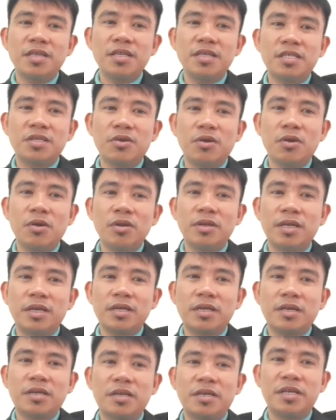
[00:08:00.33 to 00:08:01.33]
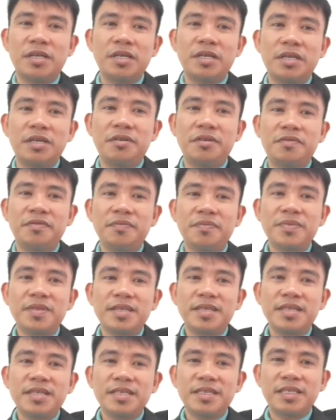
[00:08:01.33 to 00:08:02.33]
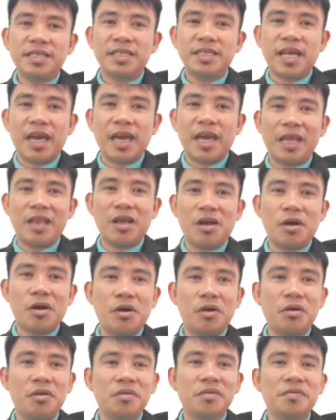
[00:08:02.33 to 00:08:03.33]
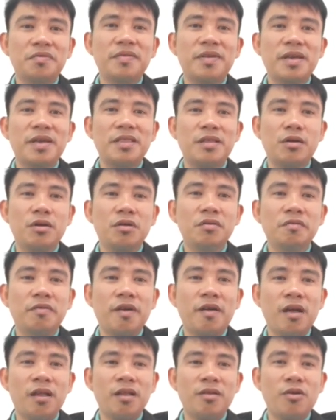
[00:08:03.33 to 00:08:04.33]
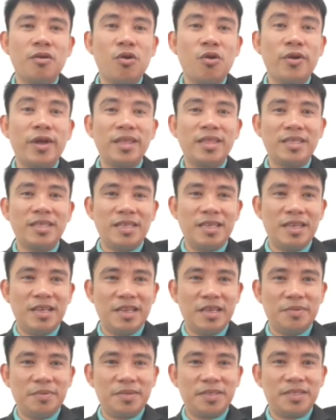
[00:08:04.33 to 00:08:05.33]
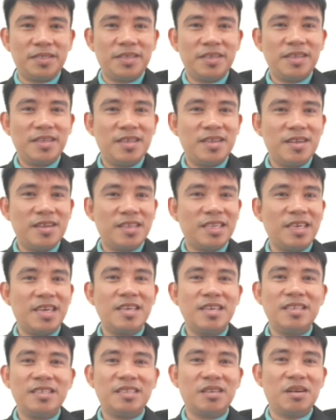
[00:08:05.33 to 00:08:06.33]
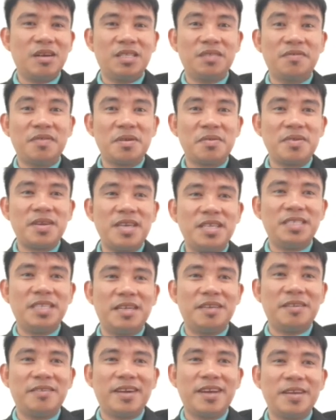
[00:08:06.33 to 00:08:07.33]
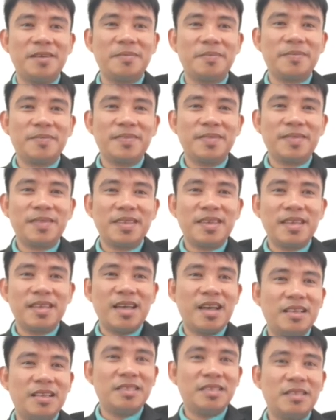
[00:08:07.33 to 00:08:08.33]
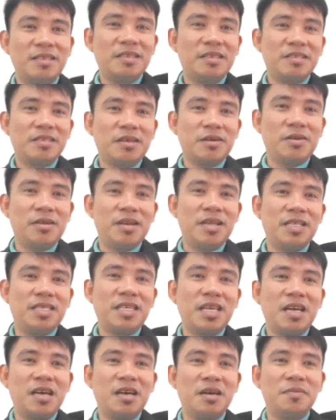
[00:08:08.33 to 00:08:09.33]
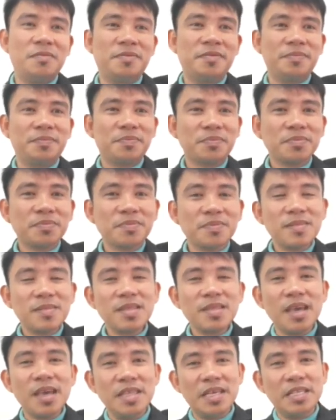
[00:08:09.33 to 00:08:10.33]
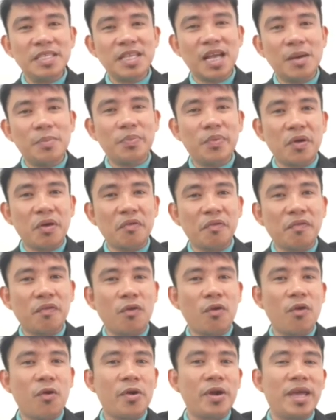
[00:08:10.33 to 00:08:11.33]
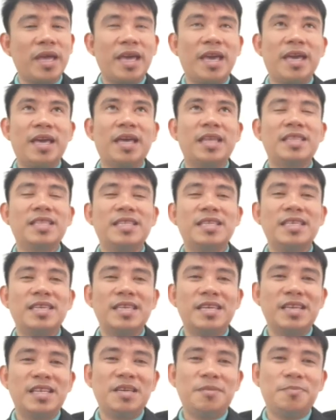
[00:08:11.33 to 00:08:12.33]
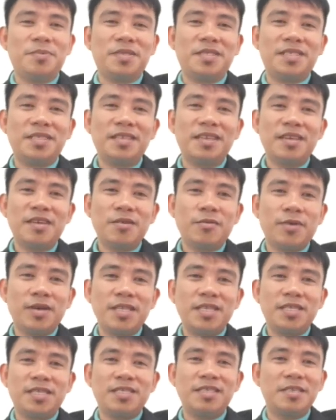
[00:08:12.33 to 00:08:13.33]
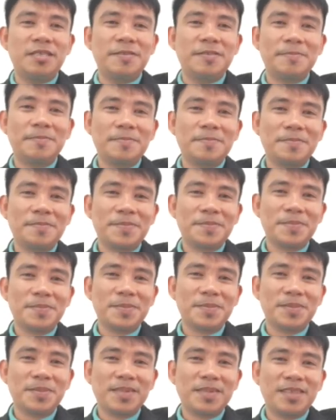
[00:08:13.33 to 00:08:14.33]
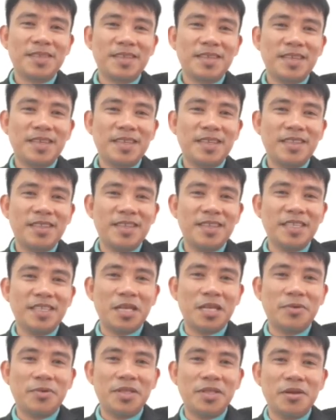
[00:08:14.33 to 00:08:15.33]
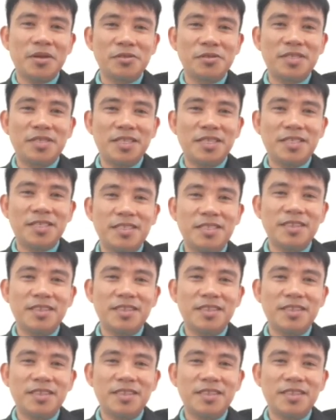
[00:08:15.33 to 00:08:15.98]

is called a curved side of an oval or an ellipse. Okay, so it's very easy, right? So let's have an example for an ellipse. What is this? Does anyone knows this?